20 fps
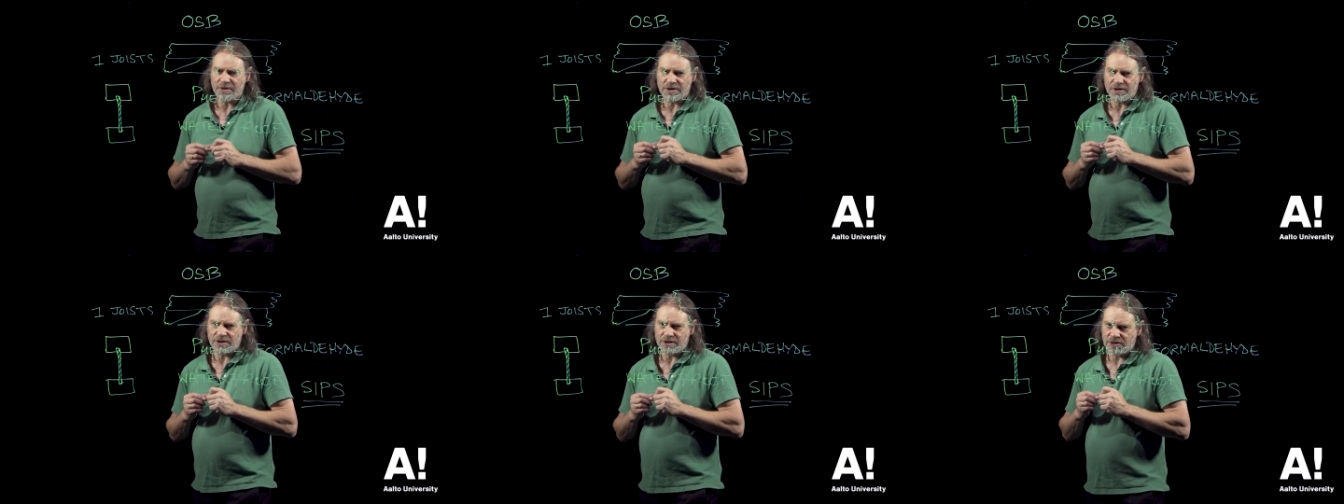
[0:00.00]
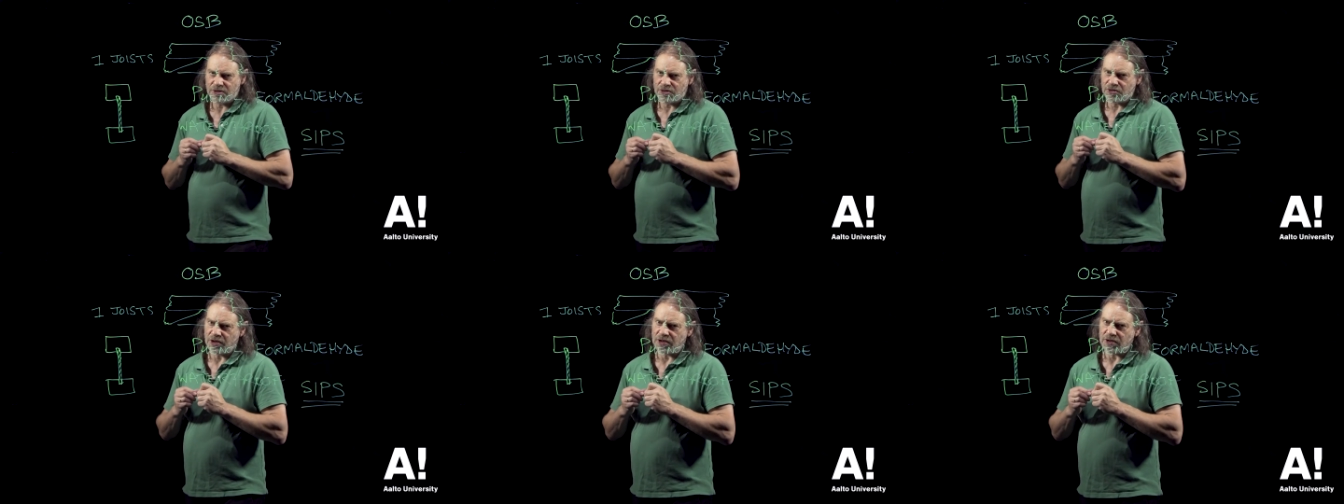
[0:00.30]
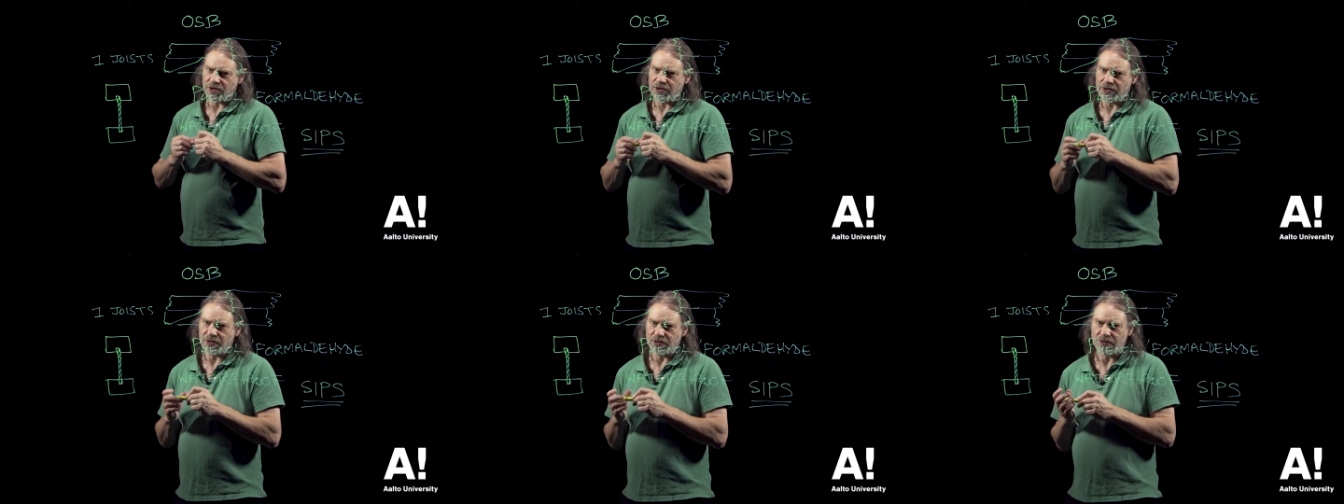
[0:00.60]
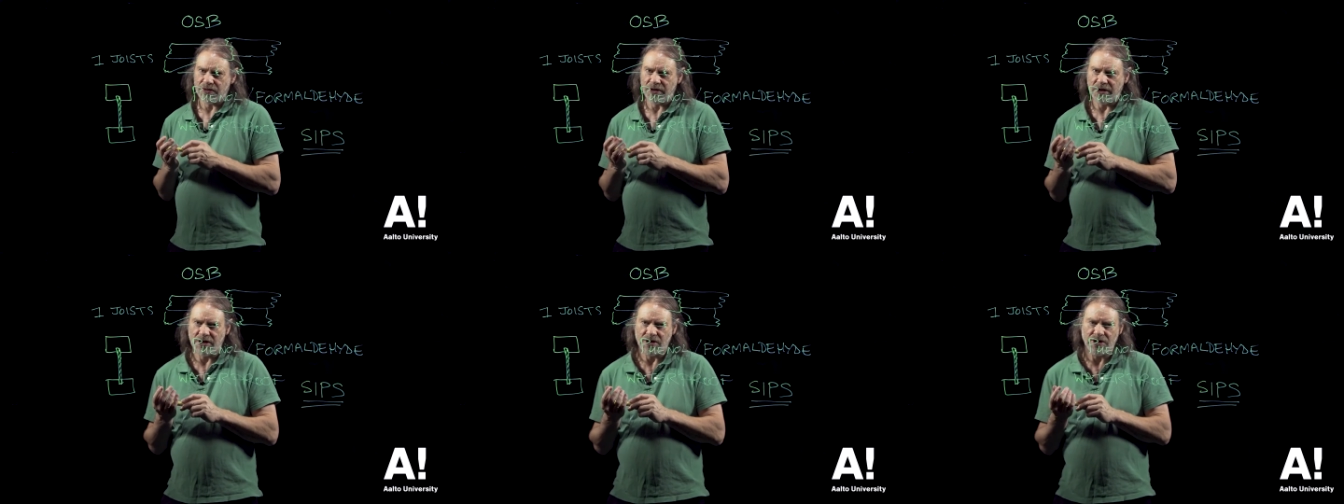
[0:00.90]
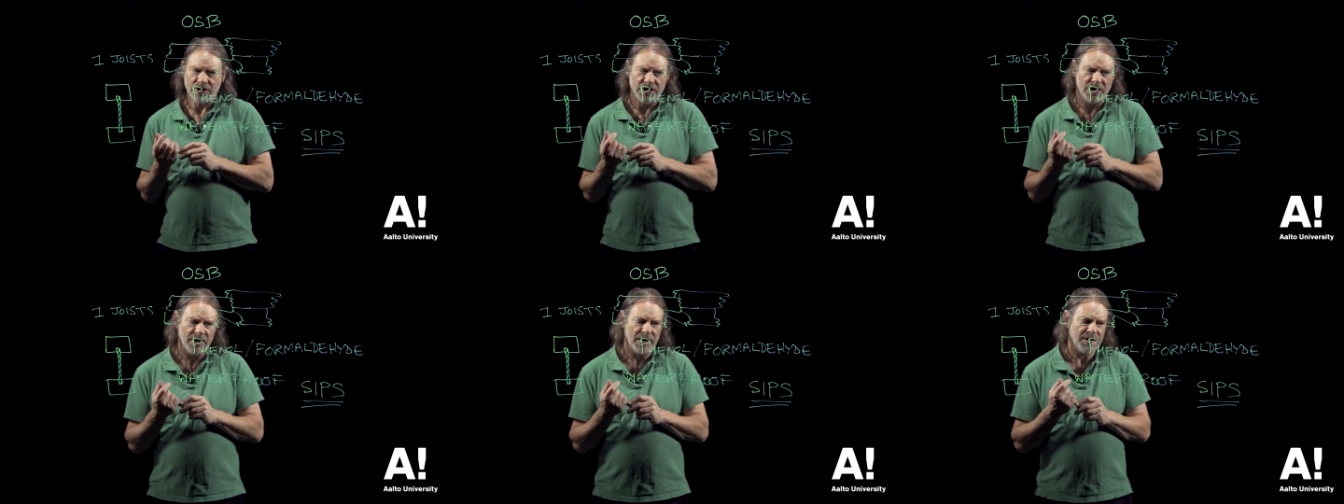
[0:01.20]
structural
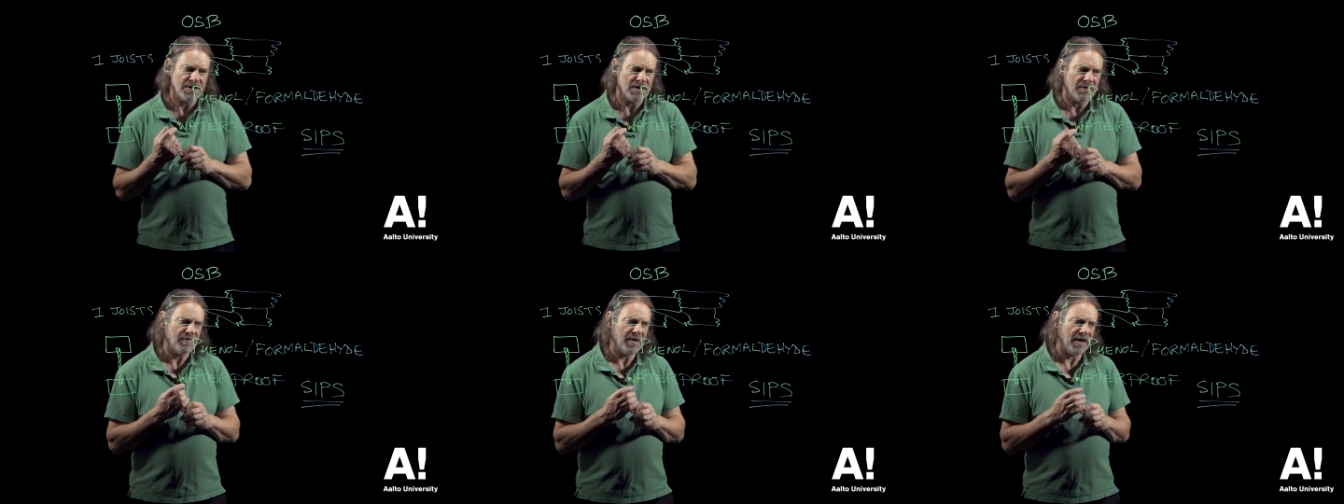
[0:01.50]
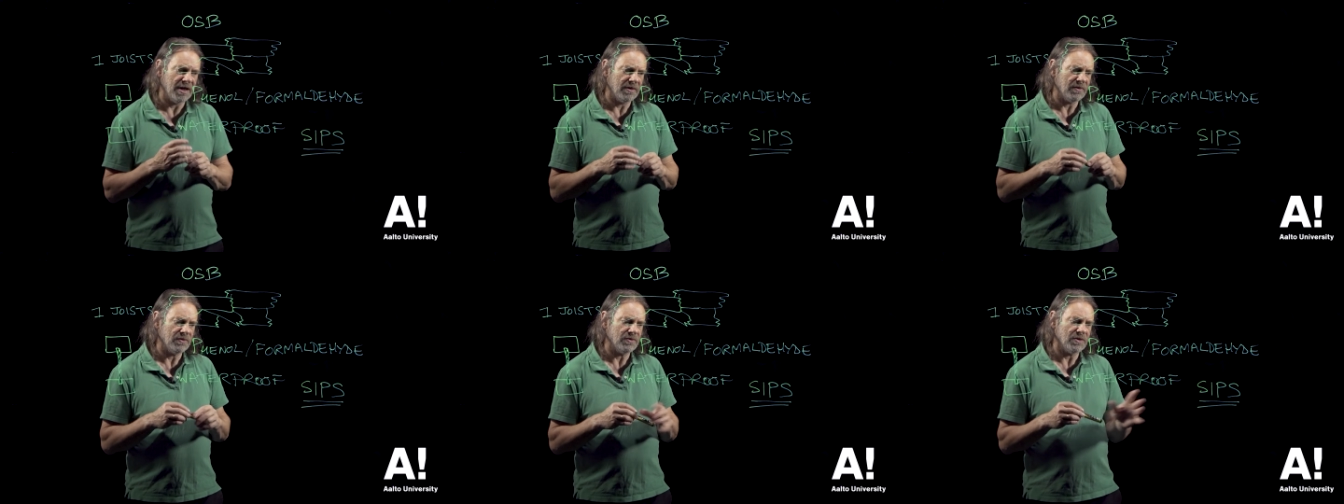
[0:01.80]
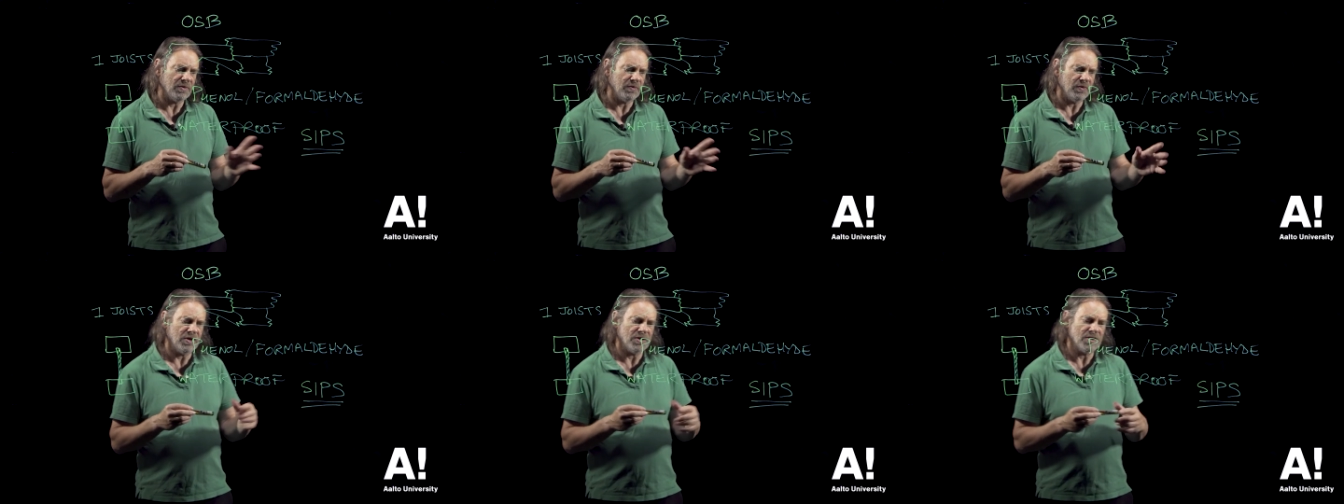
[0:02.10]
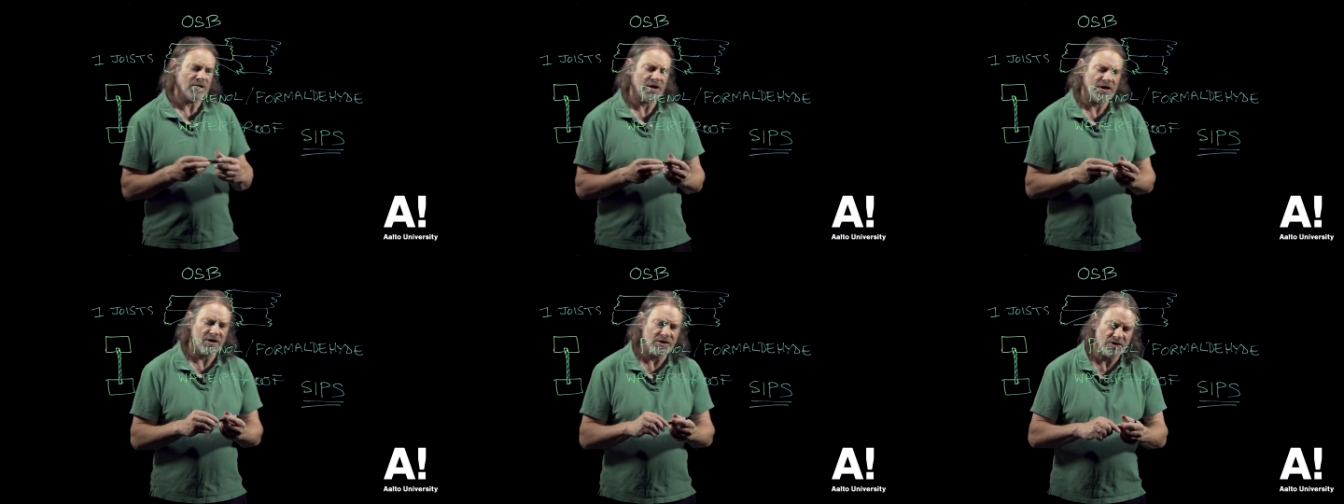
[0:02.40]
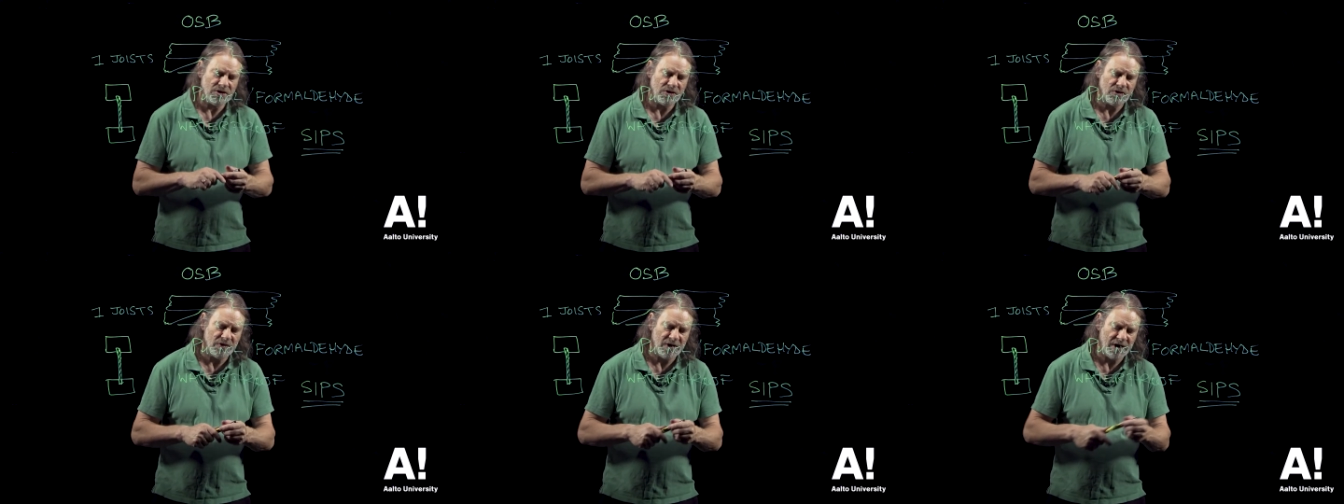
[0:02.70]
insulated panels, in which
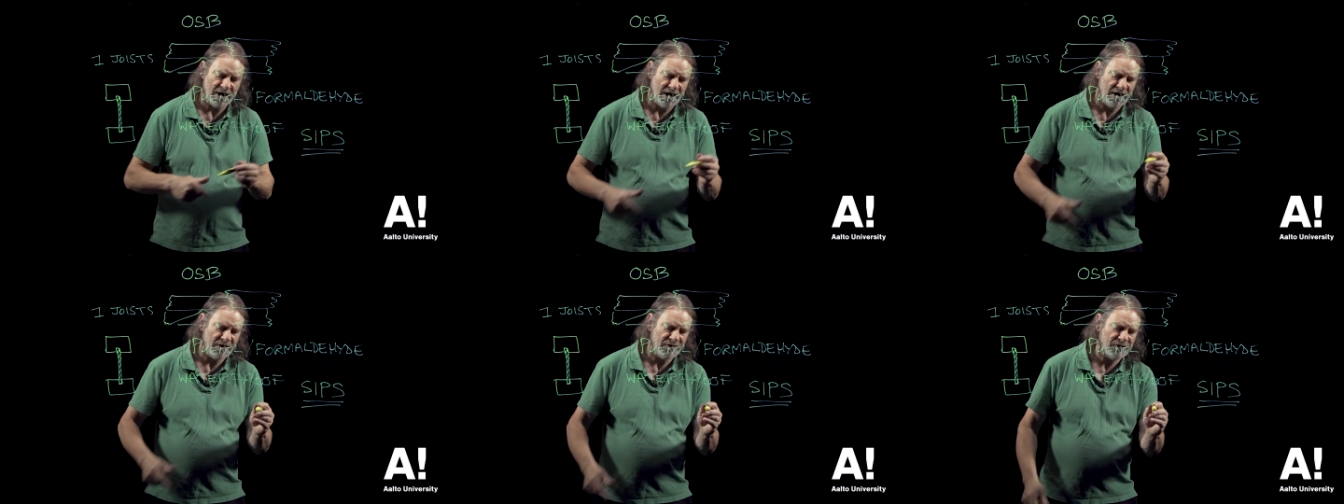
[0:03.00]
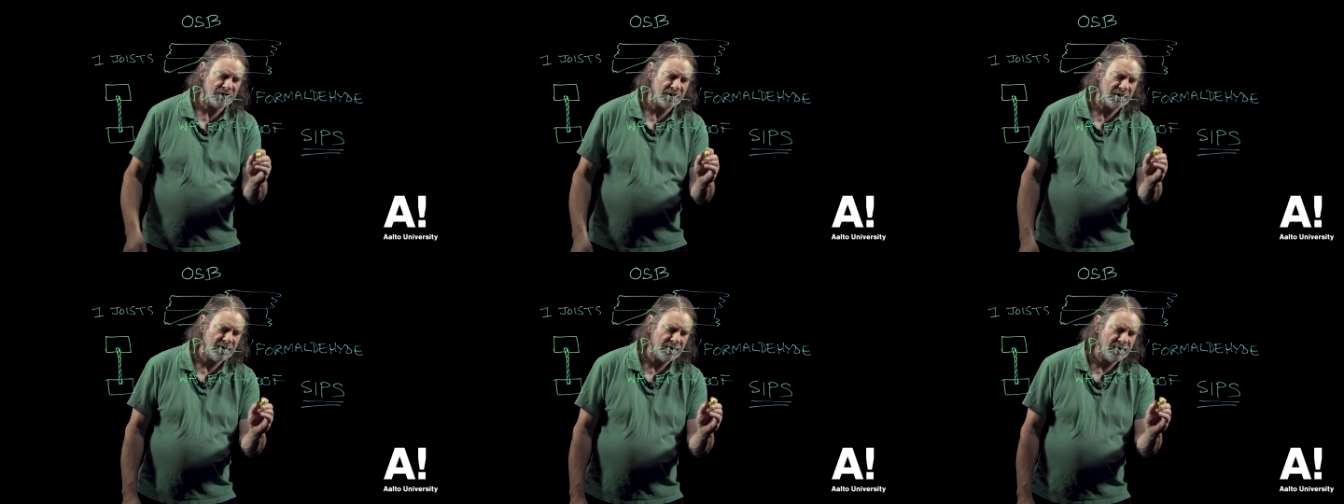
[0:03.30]
case you have